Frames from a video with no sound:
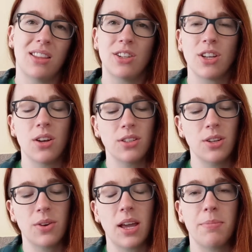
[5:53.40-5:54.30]
there's
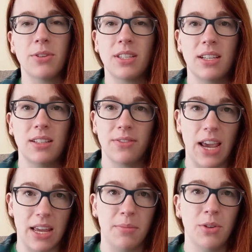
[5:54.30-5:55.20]
also a couple scenes of
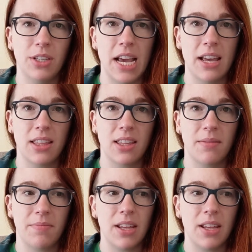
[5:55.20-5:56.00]
animal death.